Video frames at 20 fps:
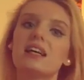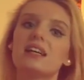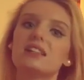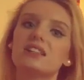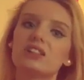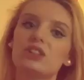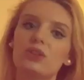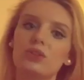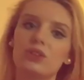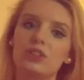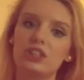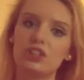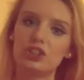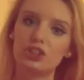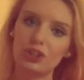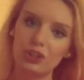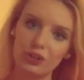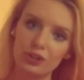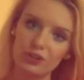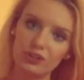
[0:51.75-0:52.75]
so the
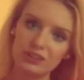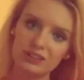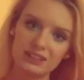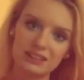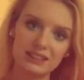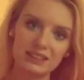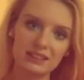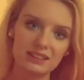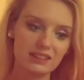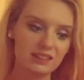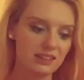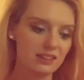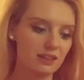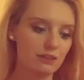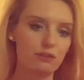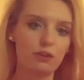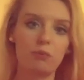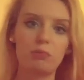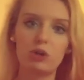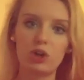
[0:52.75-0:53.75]
shirt
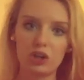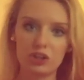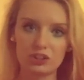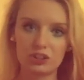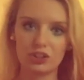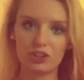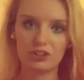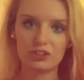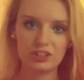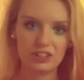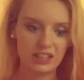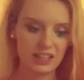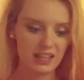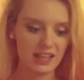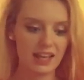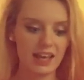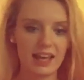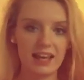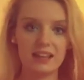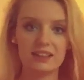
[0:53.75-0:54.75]
from cotton
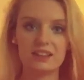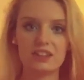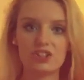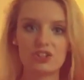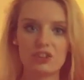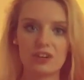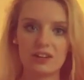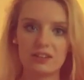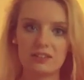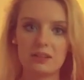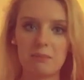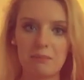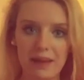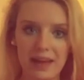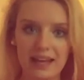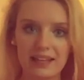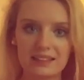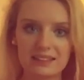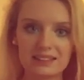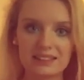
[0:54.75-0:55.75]
and the
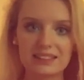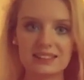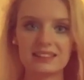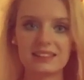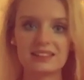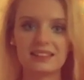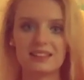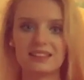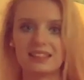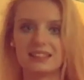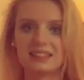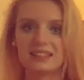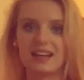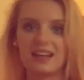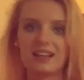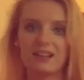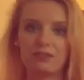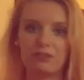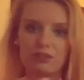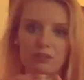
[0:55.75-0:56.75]
pants, these
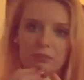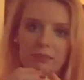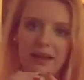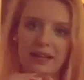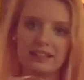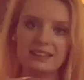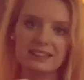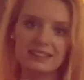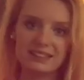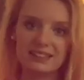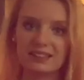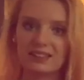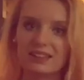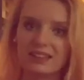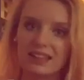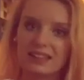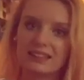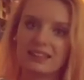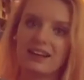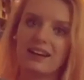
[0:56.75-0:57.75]
colorful pants
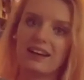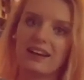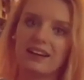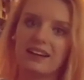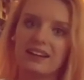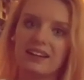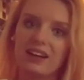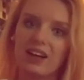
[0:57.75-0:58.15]
that are